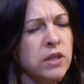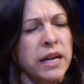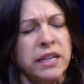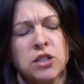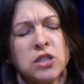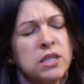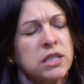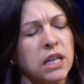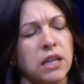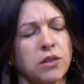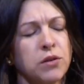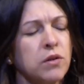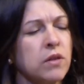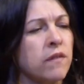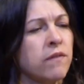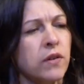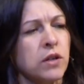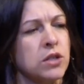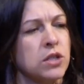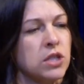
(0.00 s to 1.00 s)
just get through the
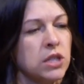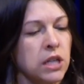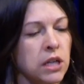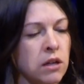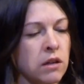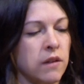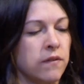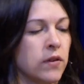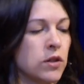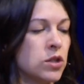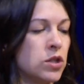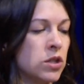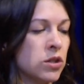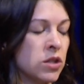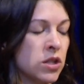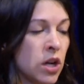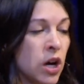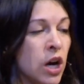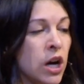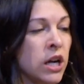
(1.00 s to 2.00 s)
first year. The first
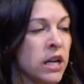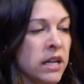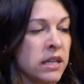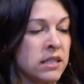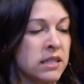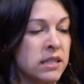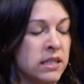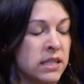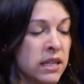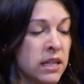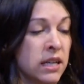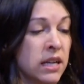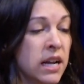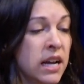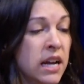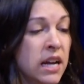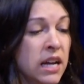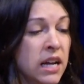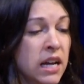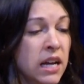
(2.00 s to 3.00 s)
year's the hardest. And
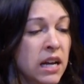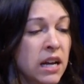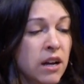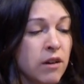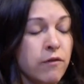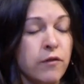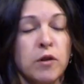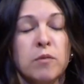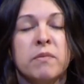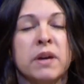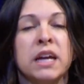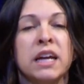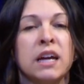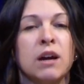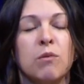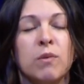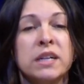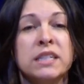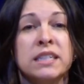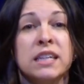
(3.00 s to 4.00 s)
for me,
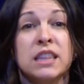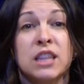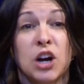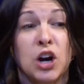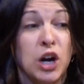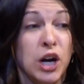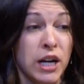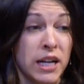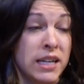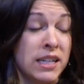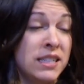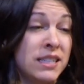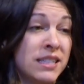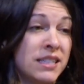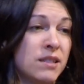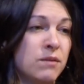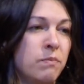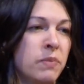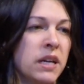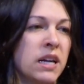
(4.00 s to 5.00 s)
it wasn't the
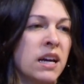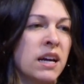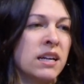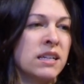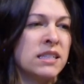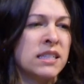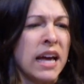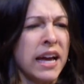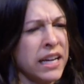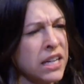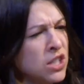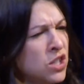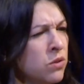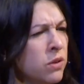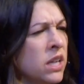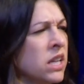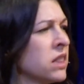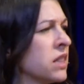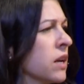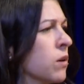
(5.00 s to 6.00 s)
hardest because I could do
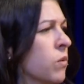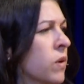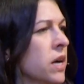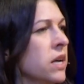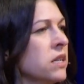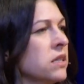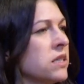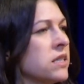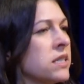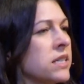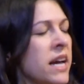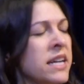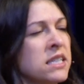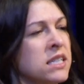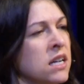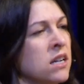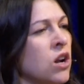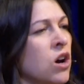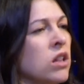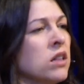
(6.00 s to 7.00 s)
anything once. I'd
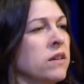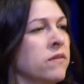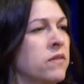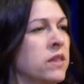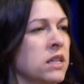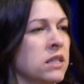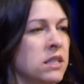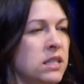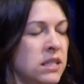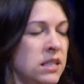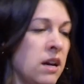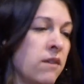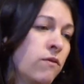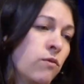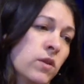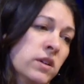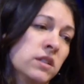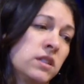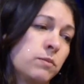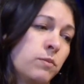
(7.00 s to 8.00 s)
done all of this stuff
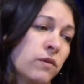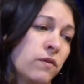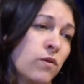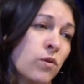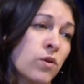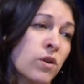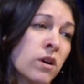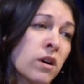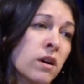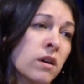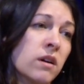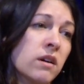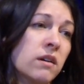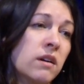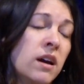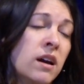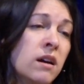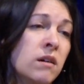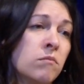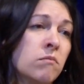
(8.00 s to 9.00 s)
once before,
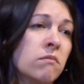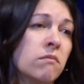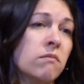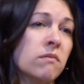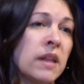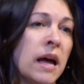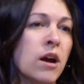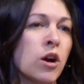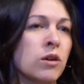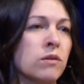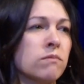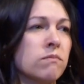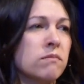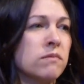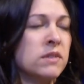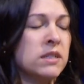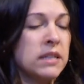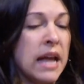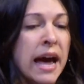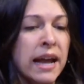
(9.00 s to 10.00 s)
or
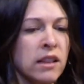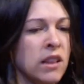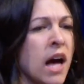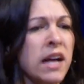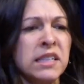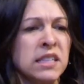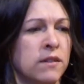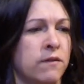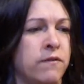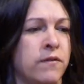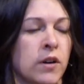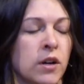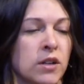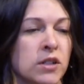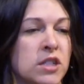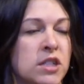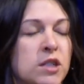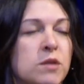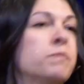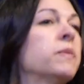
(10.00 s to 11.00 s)
had lots of
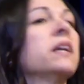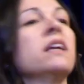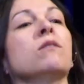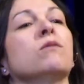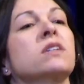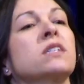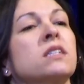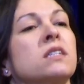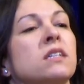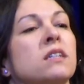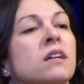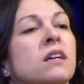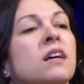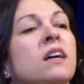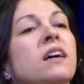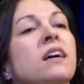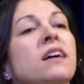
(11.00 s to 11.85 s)
firsts, but it was the